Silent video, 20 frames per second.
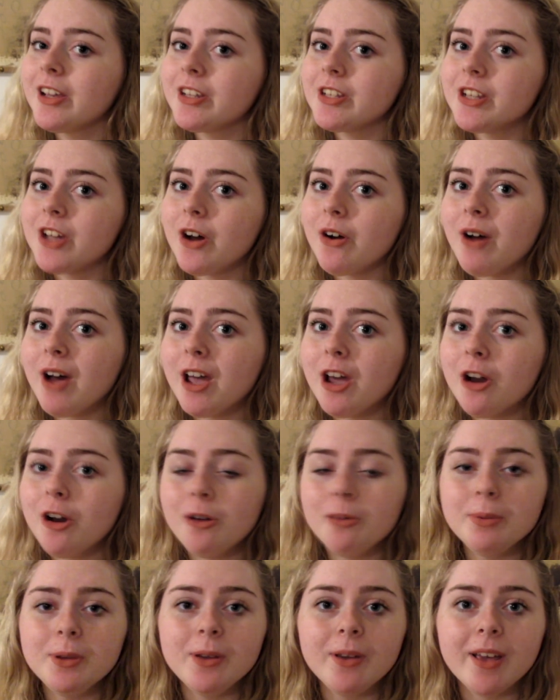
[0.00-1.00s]
So I
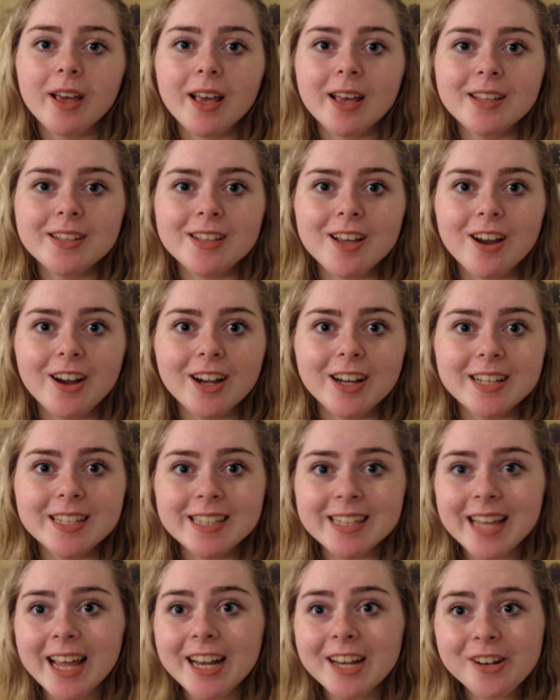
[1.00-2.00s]
hope you guys are
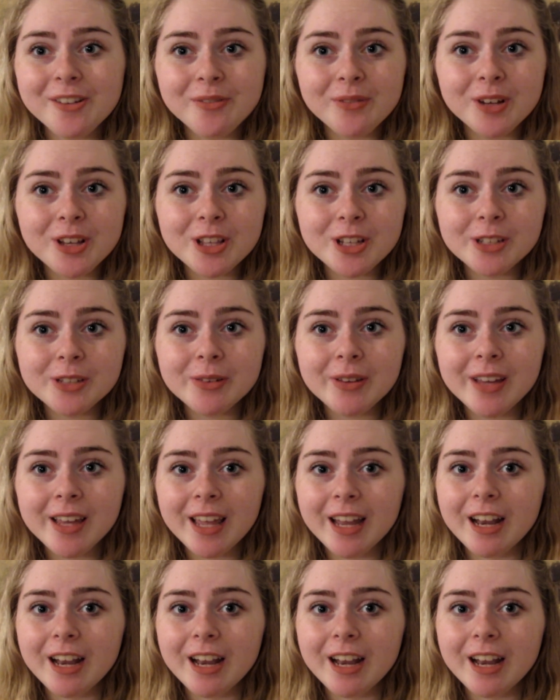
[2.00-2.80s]
excited for this week